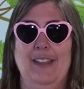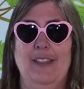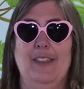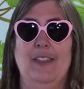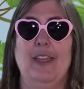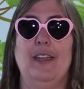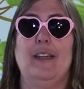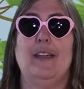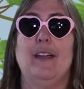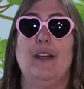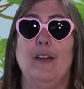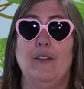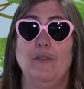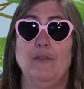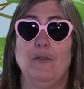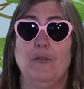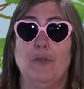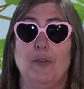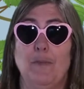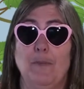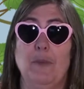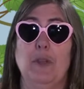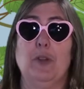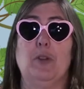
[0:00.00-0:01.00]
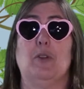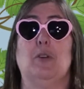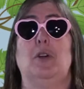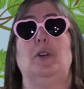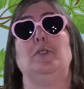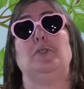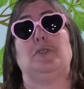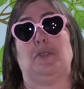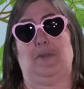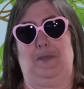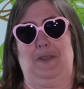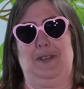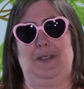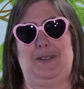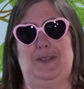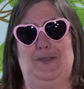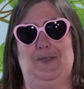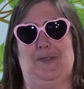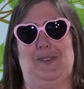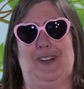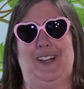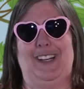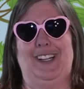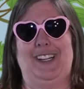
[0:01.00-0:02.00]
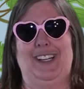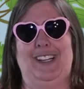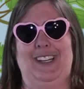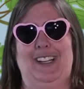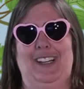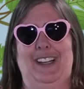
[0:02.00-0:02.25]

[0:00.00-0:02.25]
they come from the grocery store.